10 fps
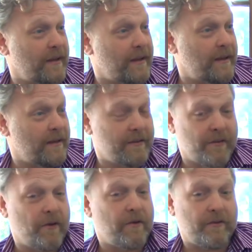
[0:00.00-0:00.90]
Uh, the,
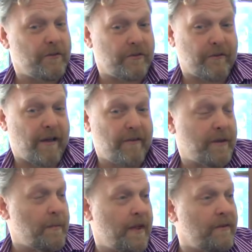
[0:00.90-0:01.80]
uh, the
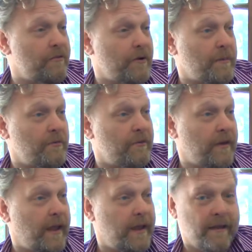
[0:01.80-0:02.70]
surviving manuscripts
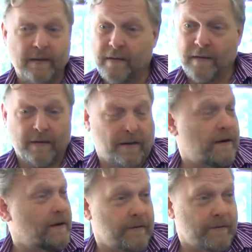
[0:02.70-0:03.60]
today
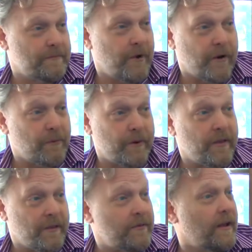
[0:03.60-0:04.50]
are, are
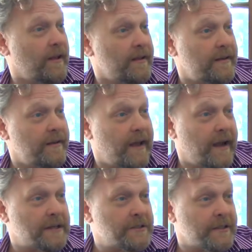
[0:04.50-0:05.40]
really solid,
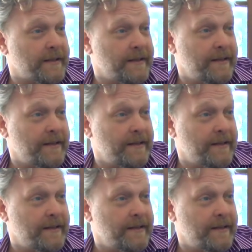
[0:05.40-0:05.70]
actually,